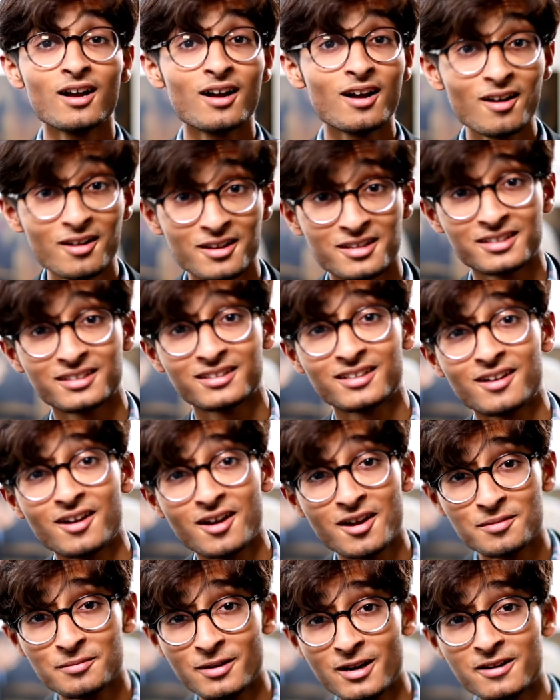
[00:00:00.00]
Hi,
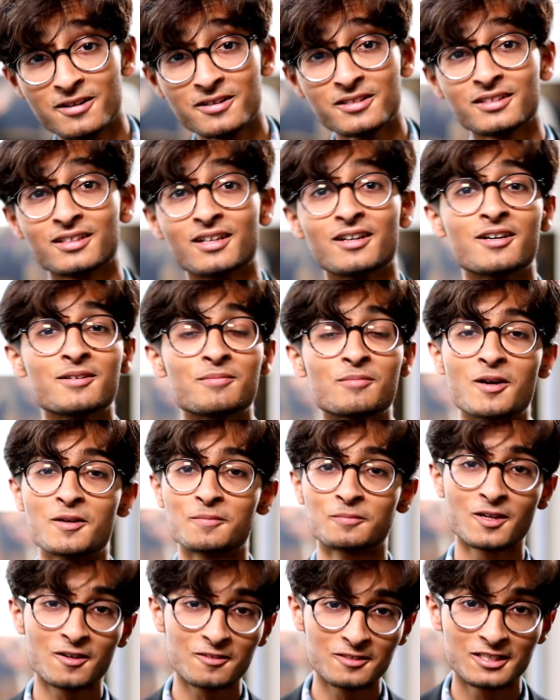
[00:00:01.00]
I'm Aaron.
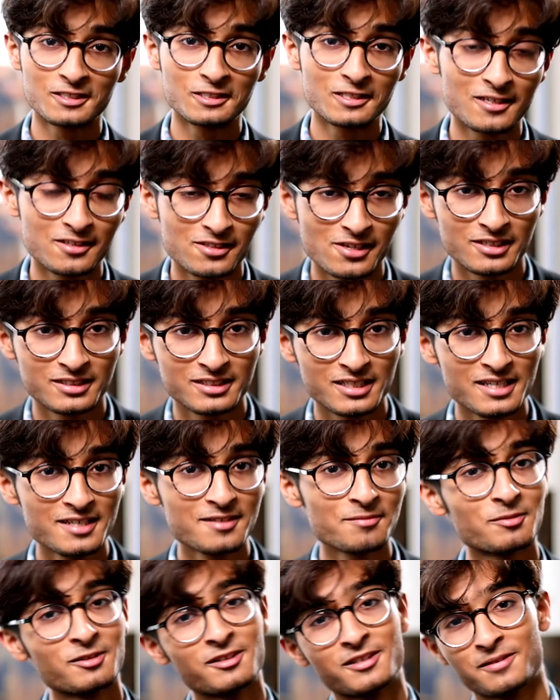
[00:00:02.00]
I'm currently in year
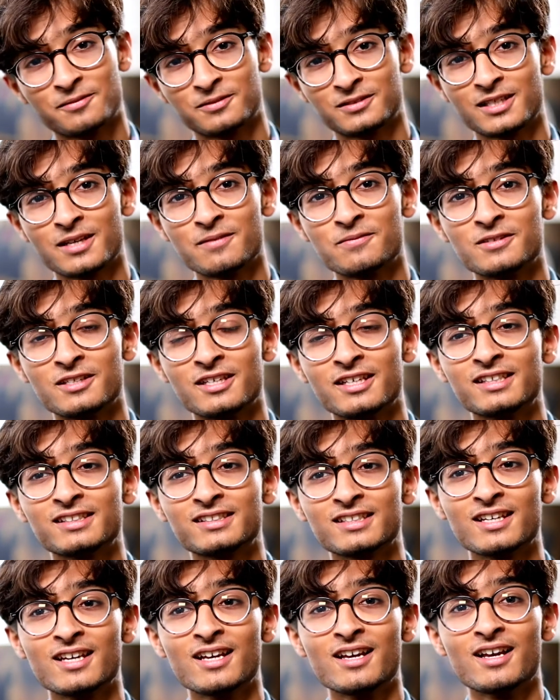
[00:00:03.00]
13, been here for 7
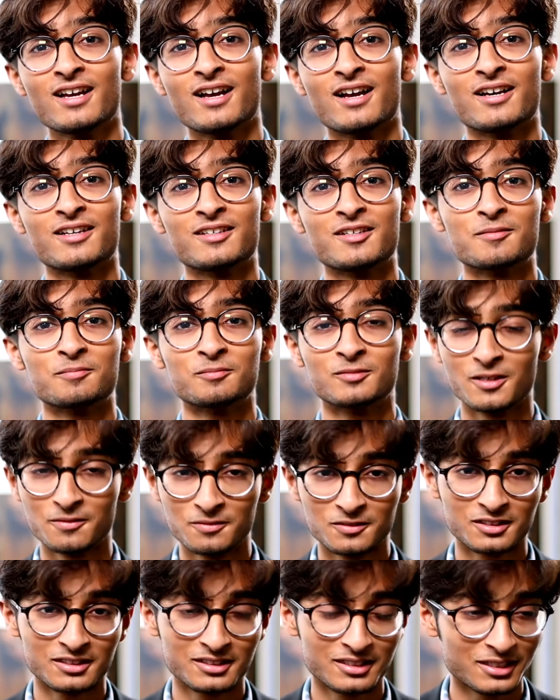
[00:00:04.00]
years, and I'm
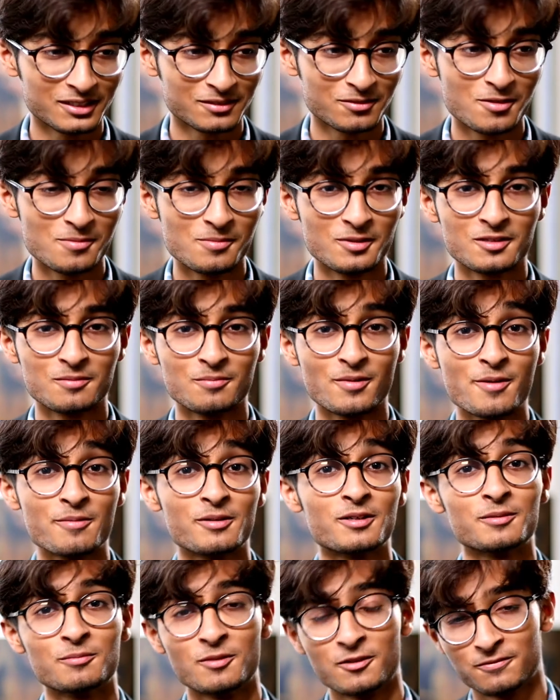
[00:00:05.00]
loving the sixth form at the
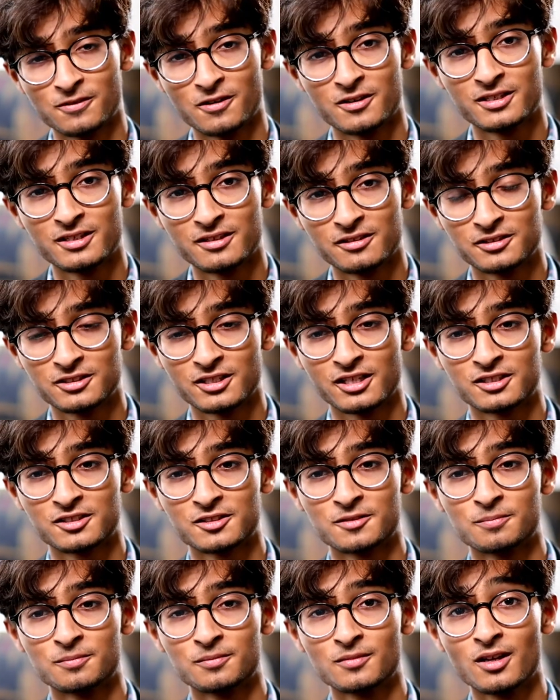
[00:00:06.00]
moment in my final year at
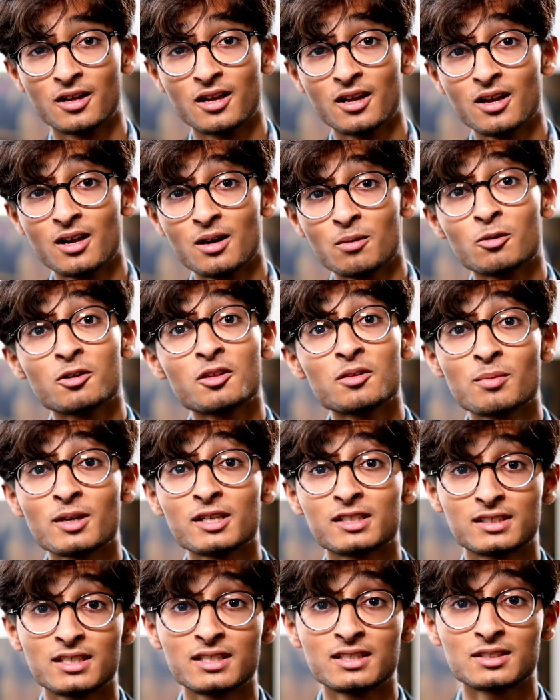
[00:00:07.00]
Chesham. One of the
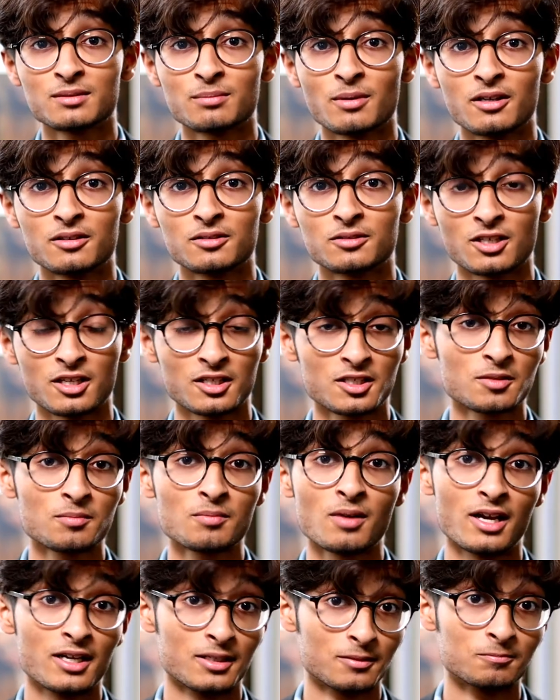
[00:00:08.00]
best things about Chesham,
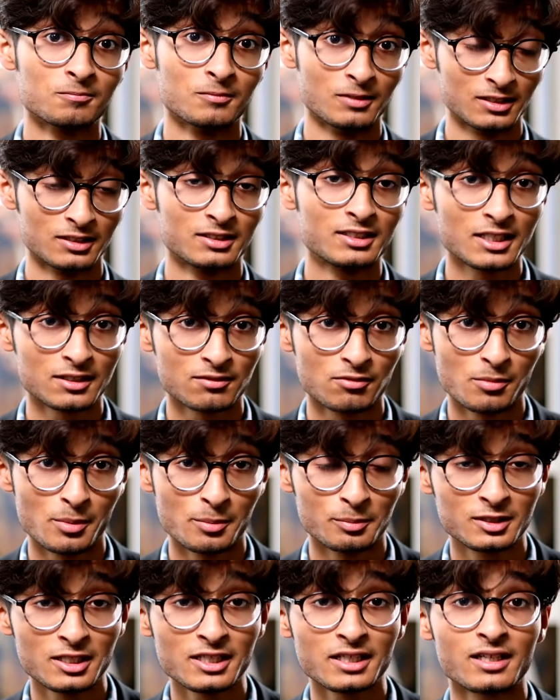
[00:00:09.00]
and in sixth form
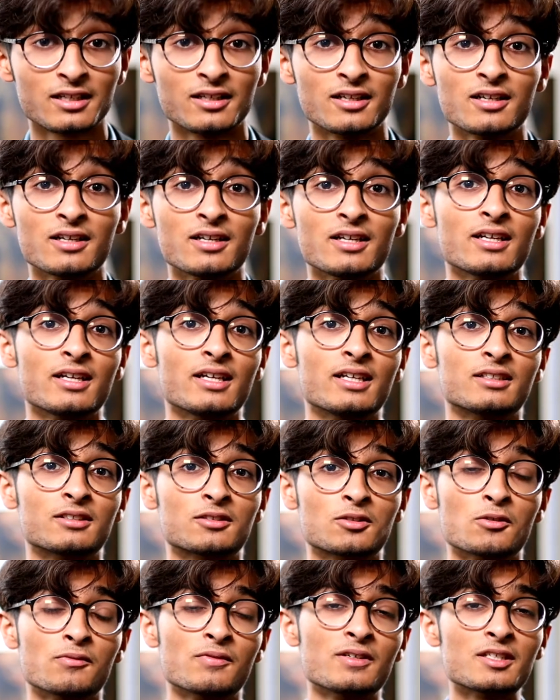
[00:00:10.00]
in particular, is a
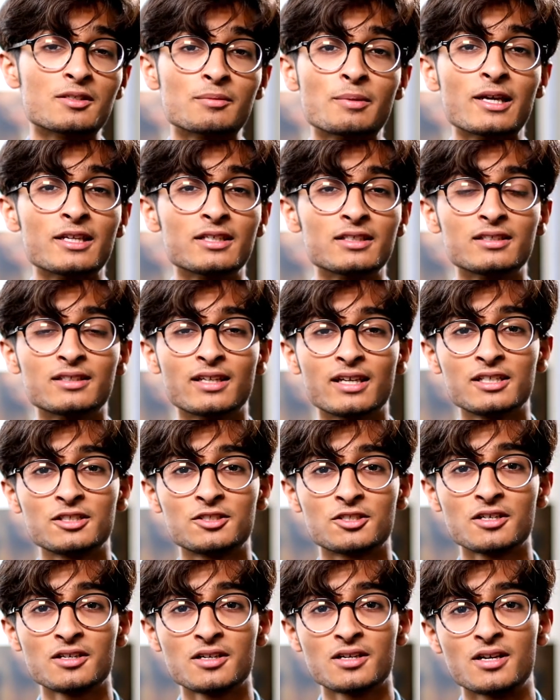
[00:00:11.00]
sort of independent
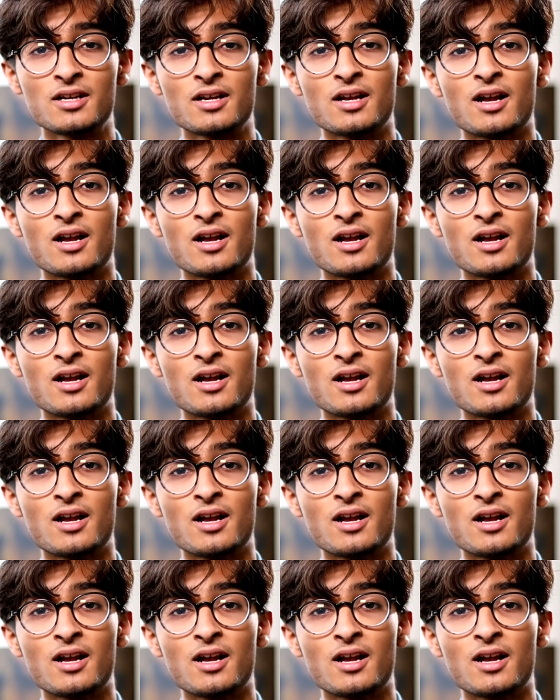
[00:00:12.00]
nature.